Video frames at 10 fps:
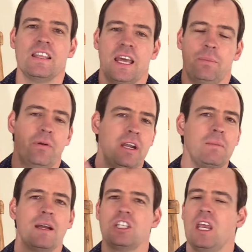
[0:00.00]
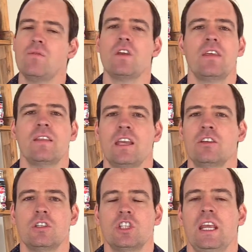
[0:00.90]
that pretty much everything that
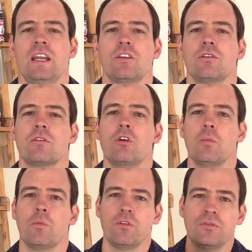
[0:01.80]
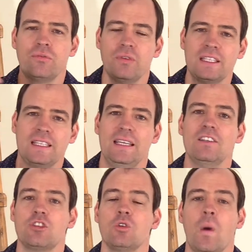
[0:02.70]
you shared in your group would fit
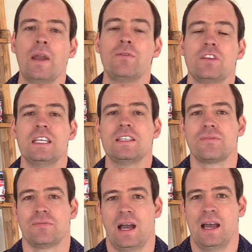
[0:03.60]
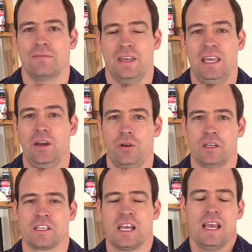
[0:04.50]
into one of these 5
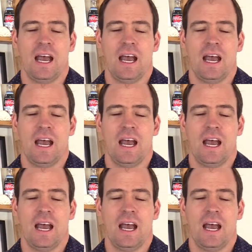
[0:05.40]
areas.